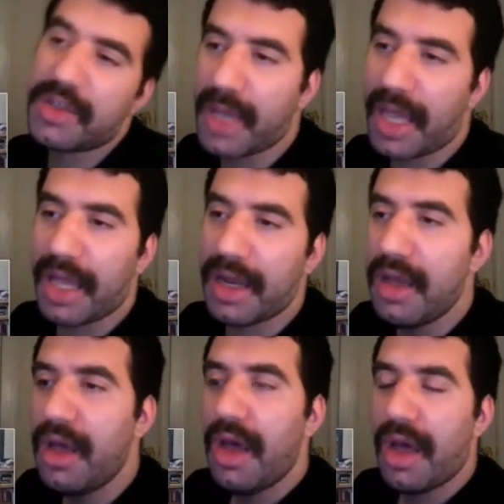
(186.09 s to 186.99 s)
We had
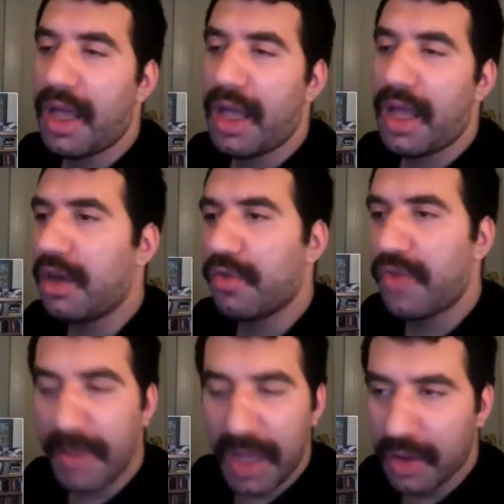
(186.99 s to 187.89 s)
a you know
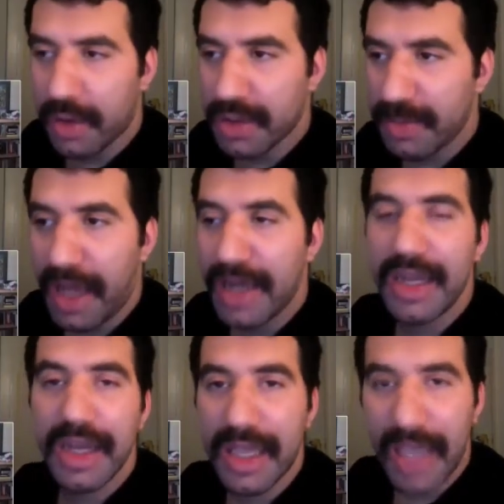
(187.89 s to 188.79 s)
female
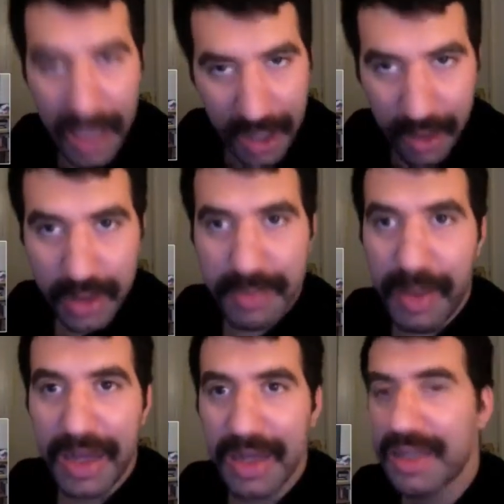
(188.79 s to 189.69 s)
correspondent, a gay
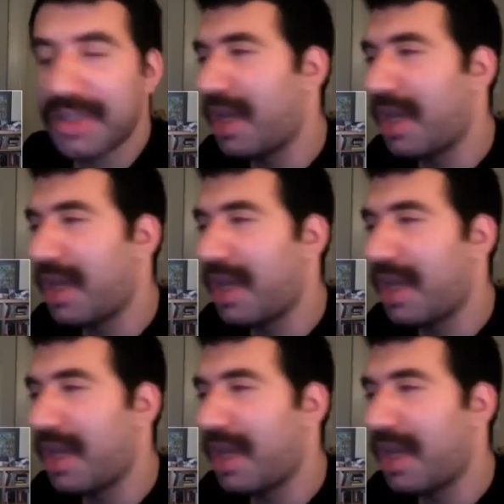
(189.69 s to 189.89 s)
correspondent,